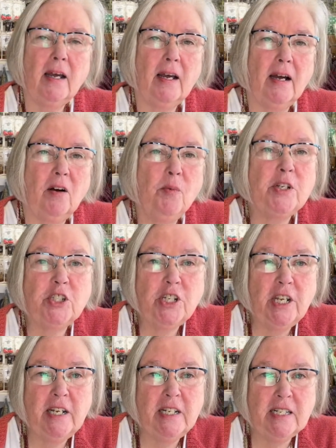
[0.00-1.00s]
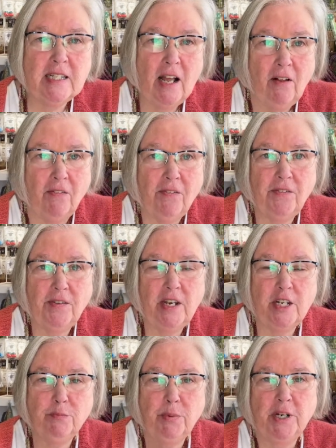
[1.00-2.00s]
which in itself
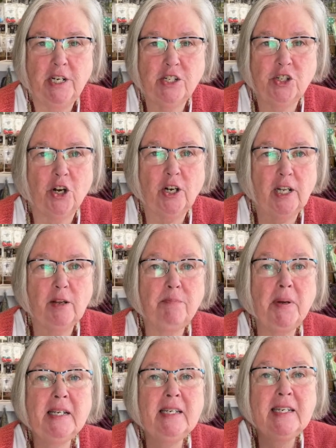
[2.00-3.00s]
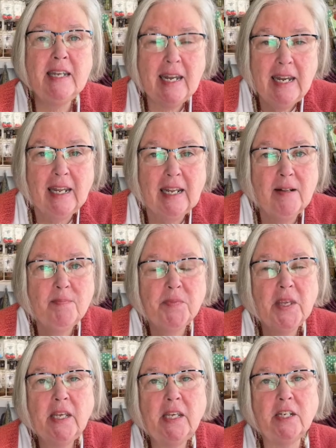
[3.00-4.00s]
is pretty startling. But knitting
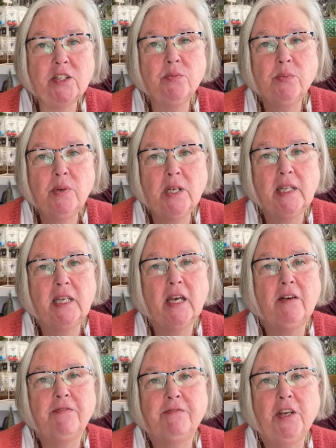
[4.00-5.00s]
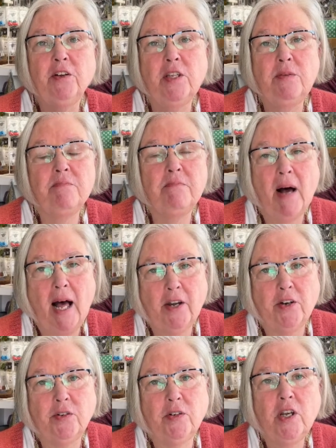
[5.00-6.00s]
is really a fairly
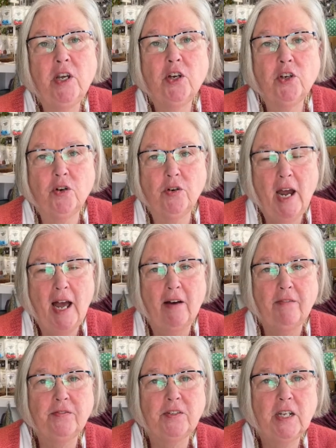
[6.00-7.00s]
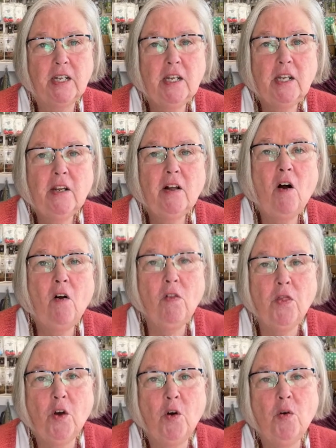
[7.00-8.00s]
modern craft.
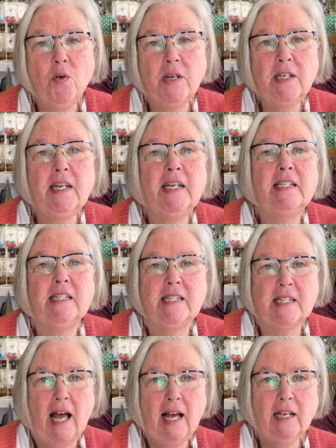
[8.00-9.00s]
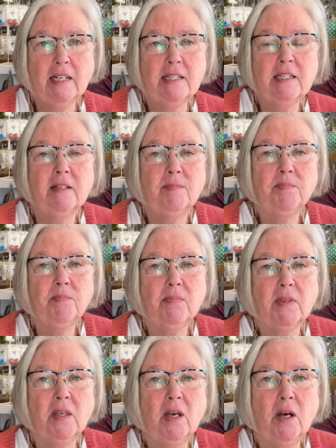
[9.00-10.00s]
Although knitted socks
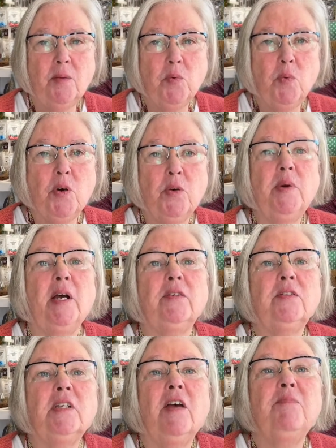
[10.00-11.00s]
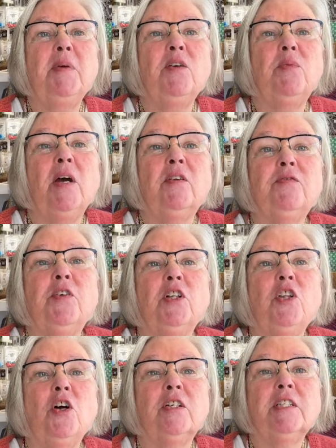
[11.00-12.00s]
have been around for a
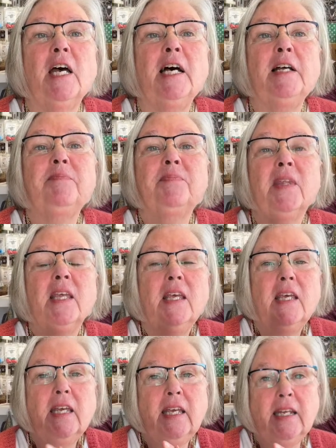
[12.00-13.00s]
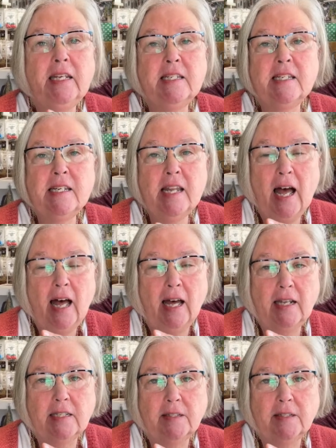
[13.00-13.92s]
long time, it is not.